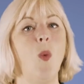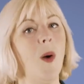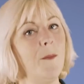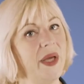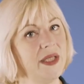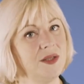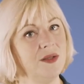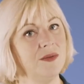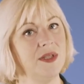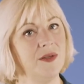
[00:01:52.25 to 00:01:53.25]
What makes
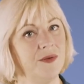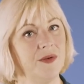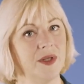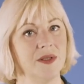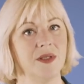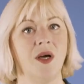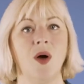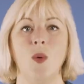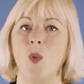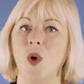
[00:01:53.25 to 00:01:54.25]
you different?
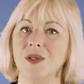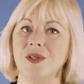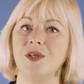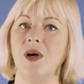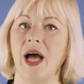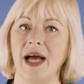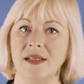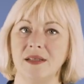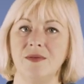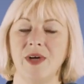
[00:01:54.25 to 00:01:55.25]
What's your
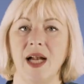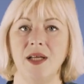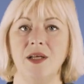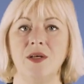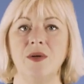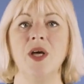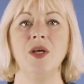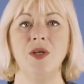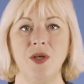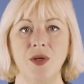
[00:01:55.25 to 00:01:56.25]
added value,
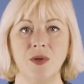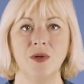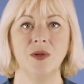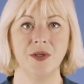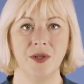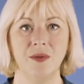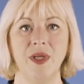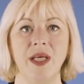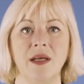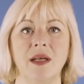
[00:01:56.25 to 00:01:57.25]
your
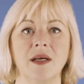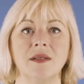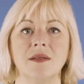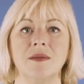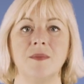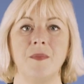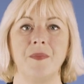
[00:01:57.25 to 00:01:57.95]
uniqueness?